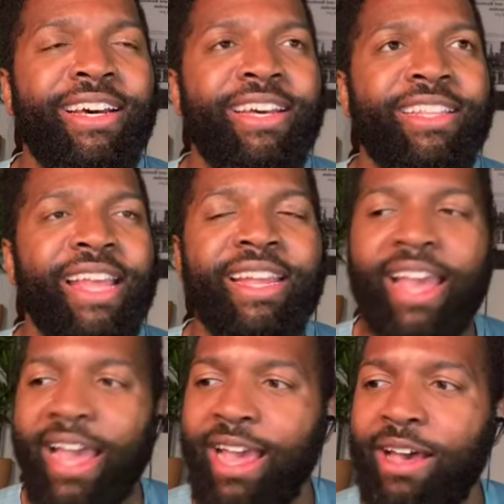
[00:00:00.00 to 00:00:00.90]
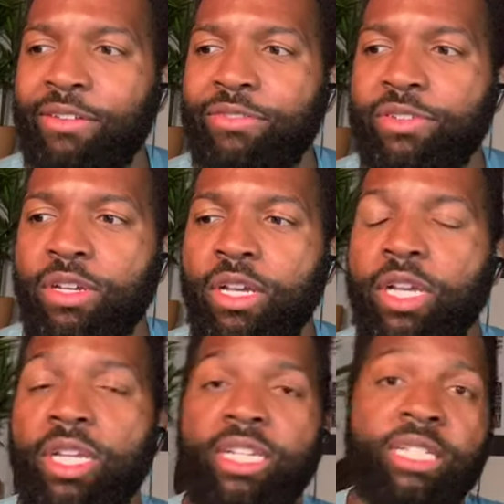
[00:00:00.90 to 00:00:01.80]
screens. And they're
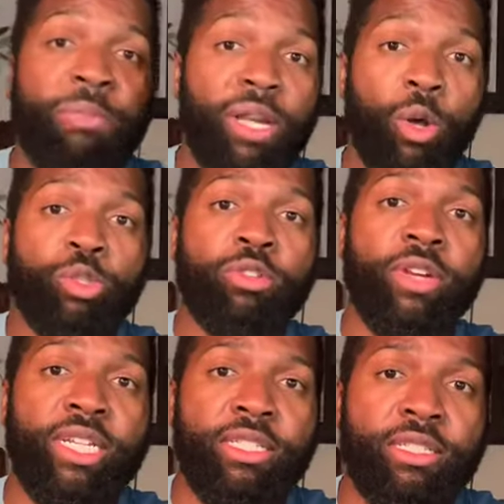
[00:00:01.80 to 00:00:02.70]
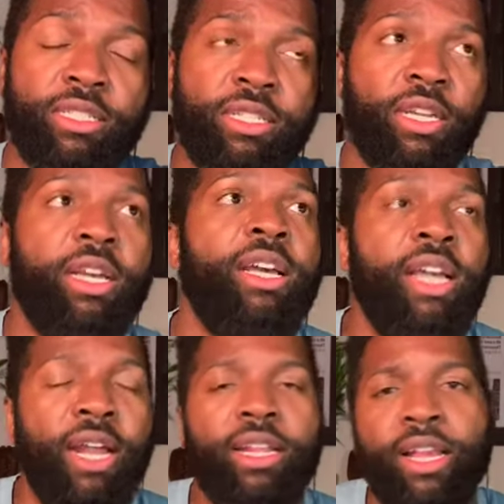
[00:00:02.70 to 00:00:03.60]
like, tune in to 1620
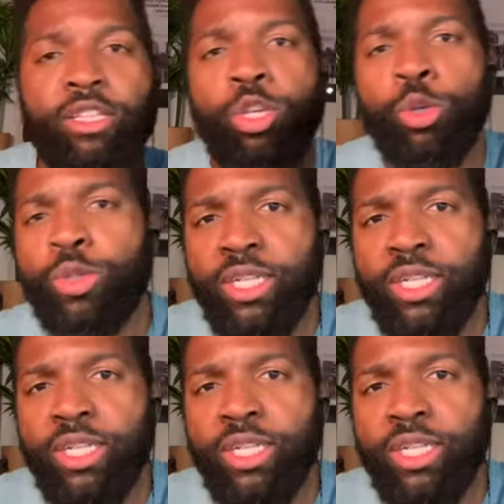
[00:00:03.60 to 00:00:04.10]
a.m.